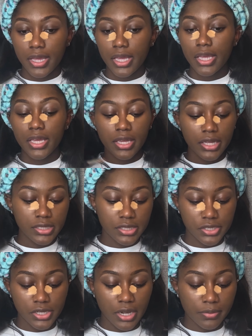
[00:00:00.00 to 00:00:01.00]
it gets the
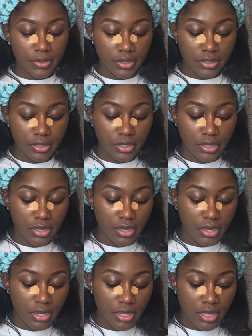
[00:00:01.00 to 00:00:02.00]
job done.
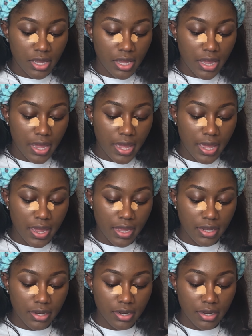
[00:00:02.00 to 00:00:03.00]
And